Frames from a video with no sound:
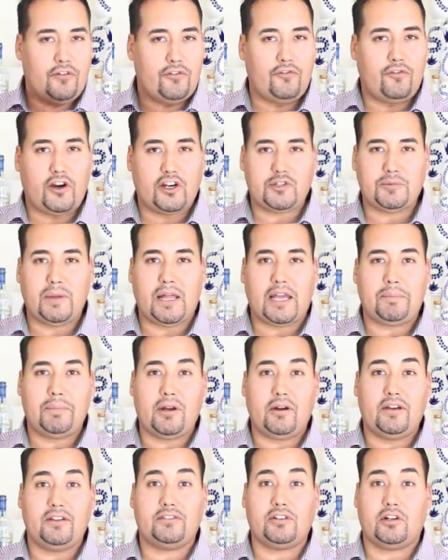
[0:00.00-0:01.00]
Fresh
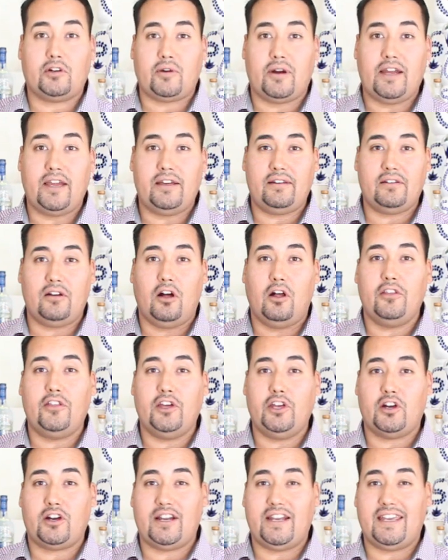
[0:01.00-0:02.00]
blackberries are great,
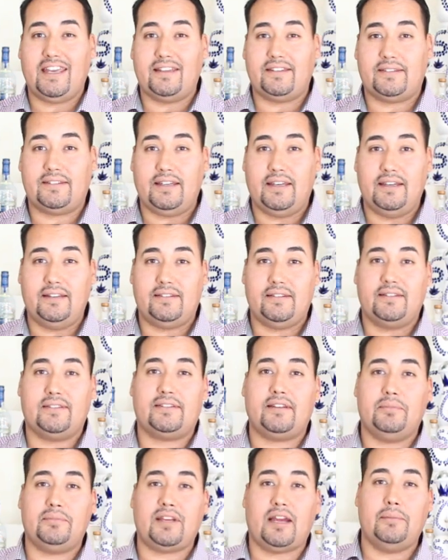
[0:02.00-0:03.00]
although you're going to get seeds, and
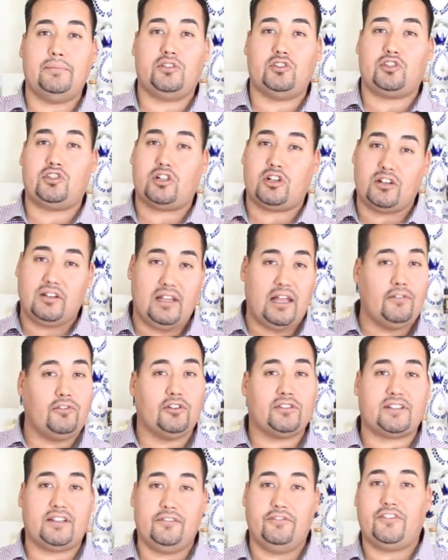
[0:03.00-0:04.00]
sometimes the sugar
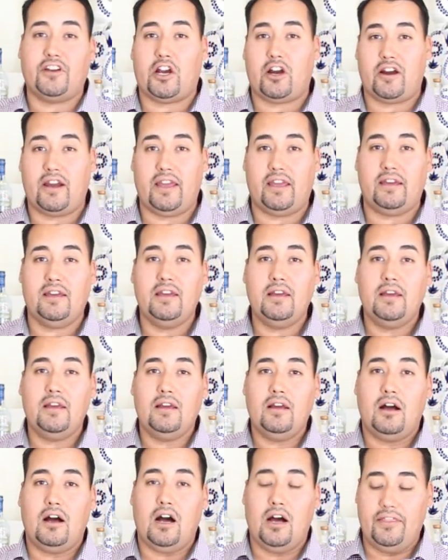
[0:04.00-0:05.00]
levels can vary
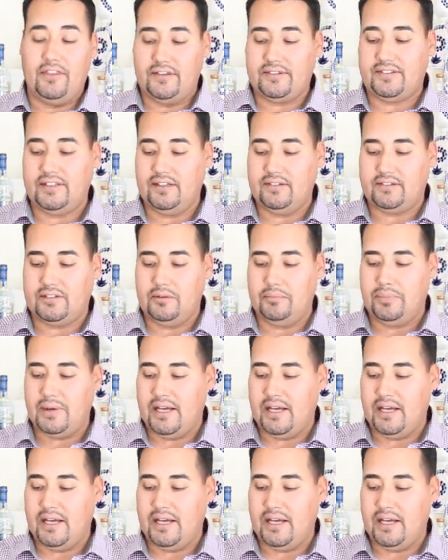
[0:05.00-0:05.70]
on the season.